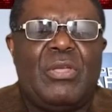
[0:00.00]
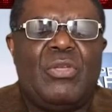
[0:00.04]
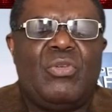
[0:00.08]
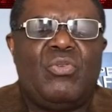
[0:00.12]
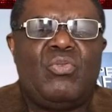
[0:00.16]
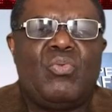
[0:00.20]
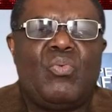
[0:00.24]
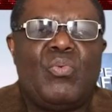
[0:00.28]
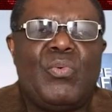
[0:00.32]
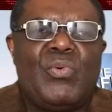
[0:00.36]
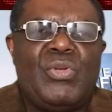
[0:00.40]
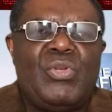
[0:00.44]

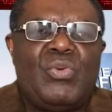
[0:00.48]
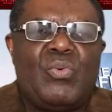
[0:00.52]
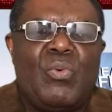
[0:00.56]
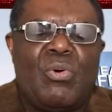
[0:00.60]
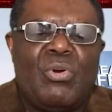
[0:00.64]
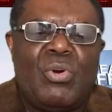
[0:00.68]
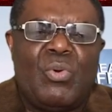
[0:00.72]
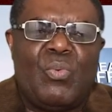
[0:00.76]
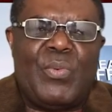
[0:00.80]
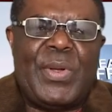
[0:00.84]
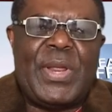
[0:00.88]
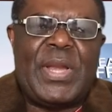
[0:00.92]
You
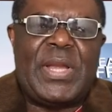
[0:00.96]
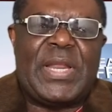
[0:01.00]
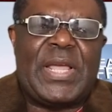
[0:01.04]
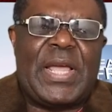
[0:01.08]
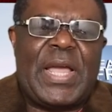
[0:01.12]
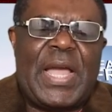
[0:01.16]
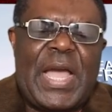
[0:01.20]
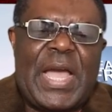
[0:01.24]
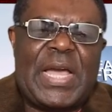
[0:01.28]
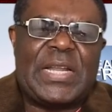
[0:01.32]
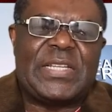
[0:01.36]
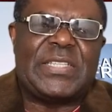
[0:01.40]
want to win the
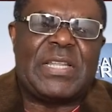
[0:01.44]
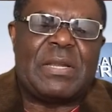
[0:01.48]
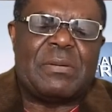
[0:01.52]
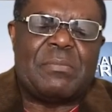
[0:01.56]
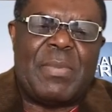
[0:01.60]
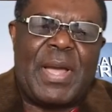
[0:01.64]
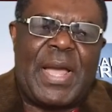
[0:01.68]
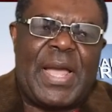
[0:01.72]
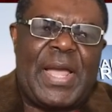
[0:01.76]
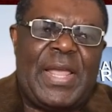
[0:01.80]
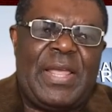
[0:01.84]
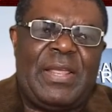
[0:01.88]
hearts and
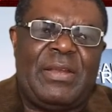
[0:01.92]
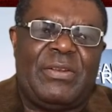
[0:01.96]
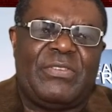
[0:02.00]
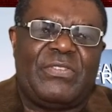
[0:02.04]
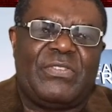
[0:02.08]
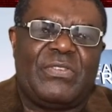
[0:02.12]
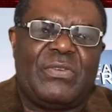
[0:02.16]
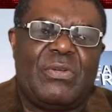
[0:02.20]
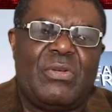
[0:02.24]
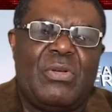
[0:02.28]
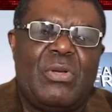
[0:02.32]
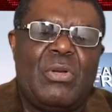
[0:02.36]

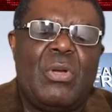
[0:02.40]
minds.